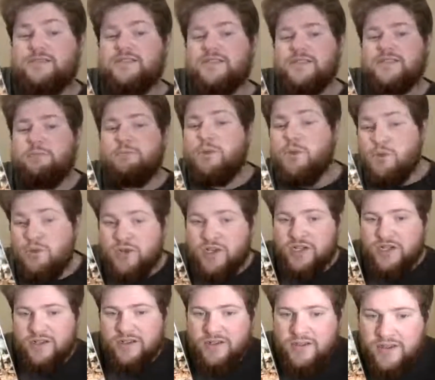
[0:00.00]
this book
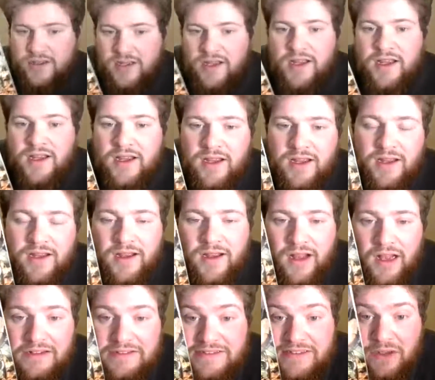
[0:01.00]

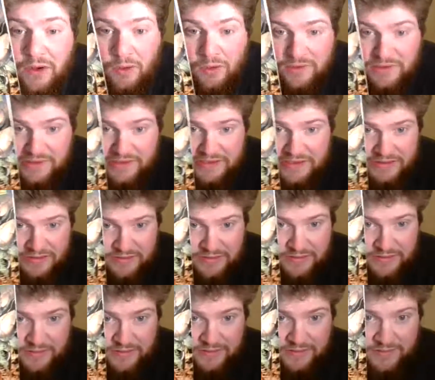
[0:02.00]
a lot
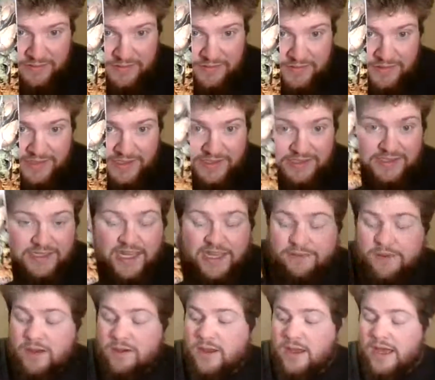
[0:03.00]
since it
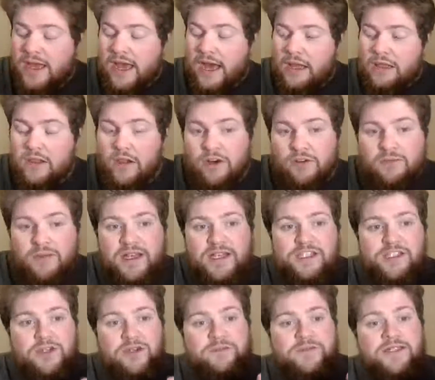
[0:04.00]
came out. A lot of my
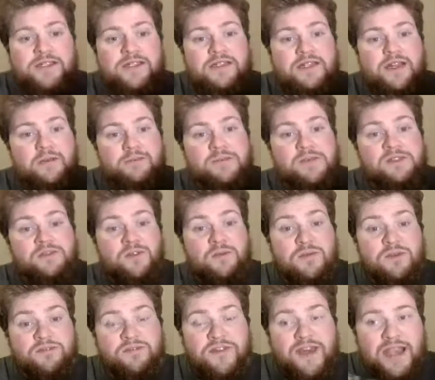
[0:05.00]
enjoyment comes
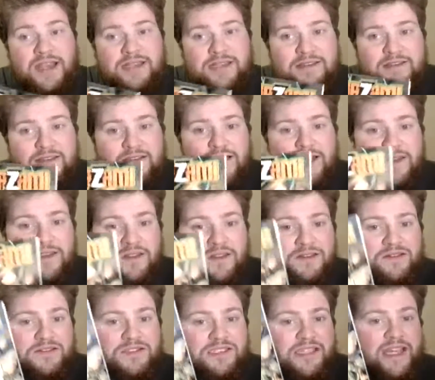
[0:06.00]
from the fact that
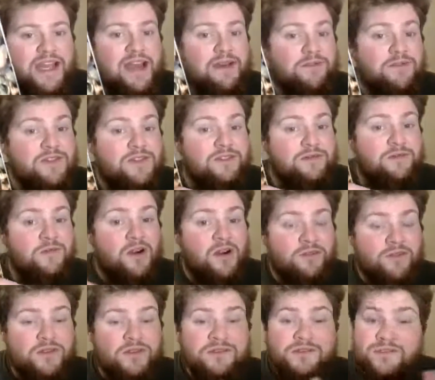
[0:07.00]
there is a Captain
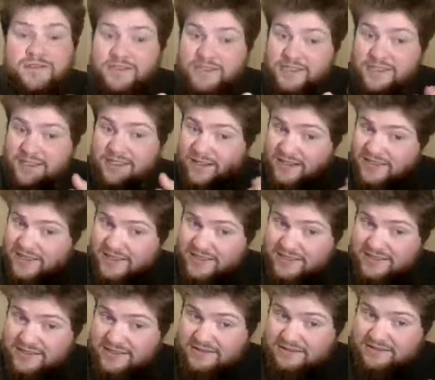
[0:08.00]
Marvel. See, there I did
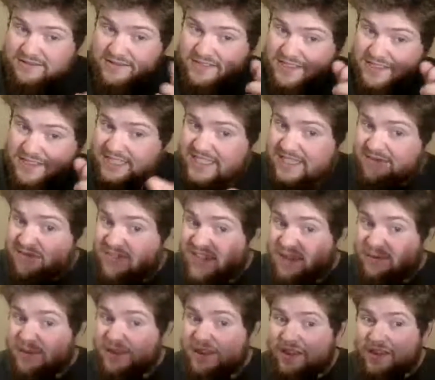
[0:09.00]
it. See, I didn't even
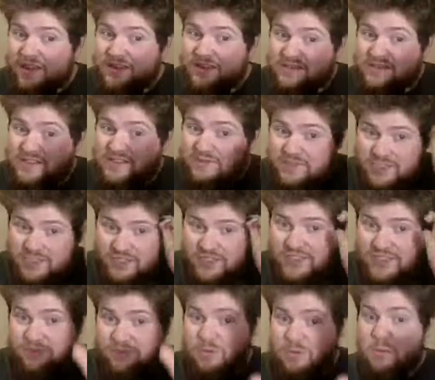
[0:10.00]
think about that now. It was just on
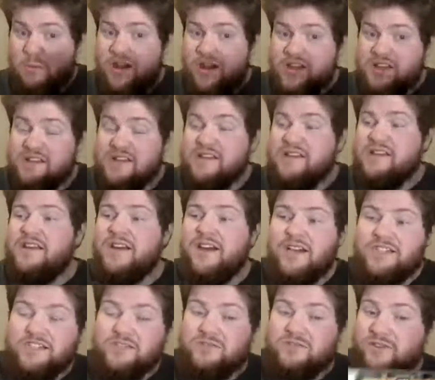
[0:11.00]
the tip of my brain.
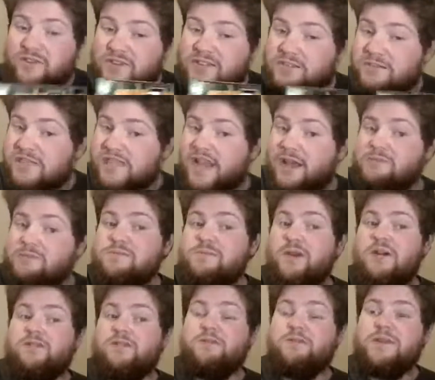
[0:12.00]
I just referred to him as Captain
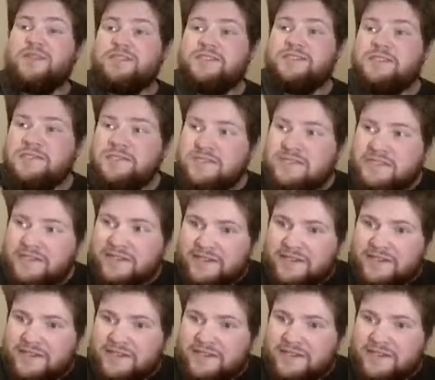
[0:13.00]
Marvel because